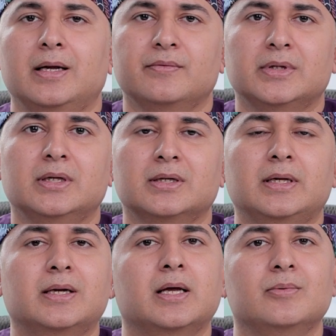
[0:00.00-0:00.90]
and whether
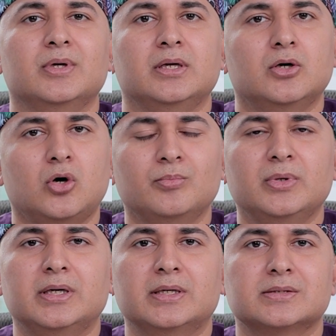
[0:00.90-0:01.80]
there can be any
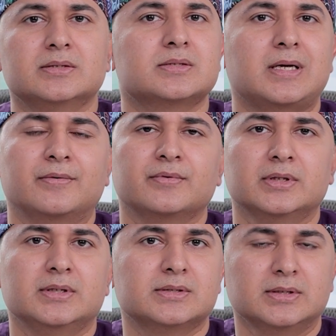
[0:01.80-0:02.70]
complications after
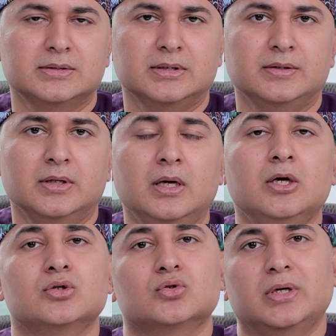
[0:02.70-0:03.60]
this surgery.
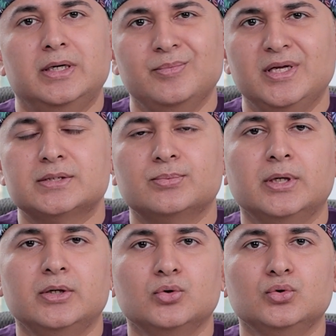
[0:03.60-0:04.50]
So let me
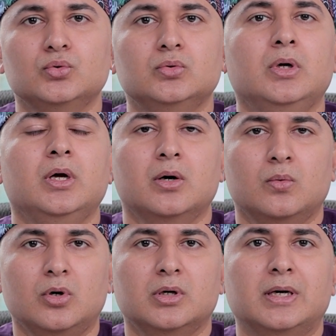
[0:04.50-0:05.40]
explain to you
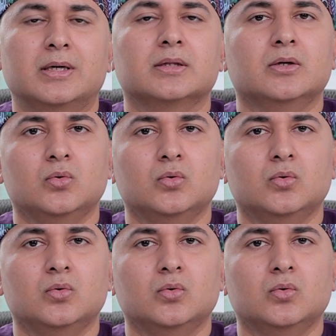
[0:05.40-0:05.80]
what are the